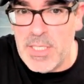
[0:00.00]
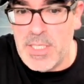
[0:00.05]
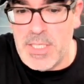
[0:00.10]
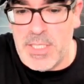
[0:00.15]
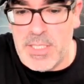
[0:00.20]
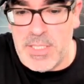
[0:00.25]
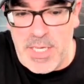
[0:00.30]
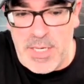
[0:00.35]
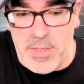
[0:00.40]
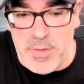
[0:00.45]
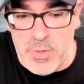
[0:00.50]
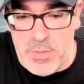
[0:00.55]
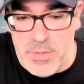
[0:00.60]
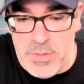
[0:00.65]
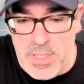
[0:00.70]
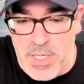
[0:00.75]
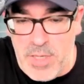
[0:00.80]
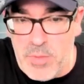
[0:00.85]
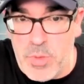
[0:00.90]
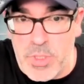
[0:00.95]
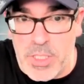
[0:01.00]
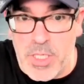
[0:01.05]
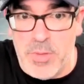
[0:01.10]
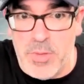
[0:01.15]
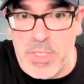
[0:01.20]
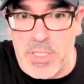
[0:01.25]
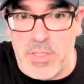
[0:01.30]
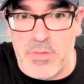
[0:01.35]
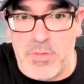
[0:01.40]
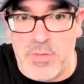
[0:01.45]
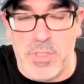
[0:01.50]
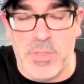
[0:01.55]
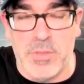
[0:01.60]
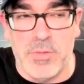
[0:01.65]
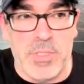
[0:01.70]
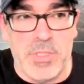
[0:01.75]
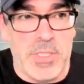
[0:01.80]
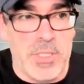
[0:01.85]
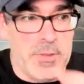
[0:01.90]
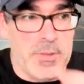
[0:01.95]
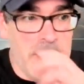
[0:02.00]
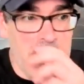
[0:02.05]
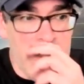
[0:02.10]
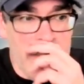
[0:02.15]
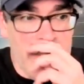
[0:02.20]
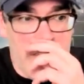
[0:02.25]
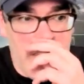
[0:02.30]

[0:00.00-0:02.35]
that we're going through. So,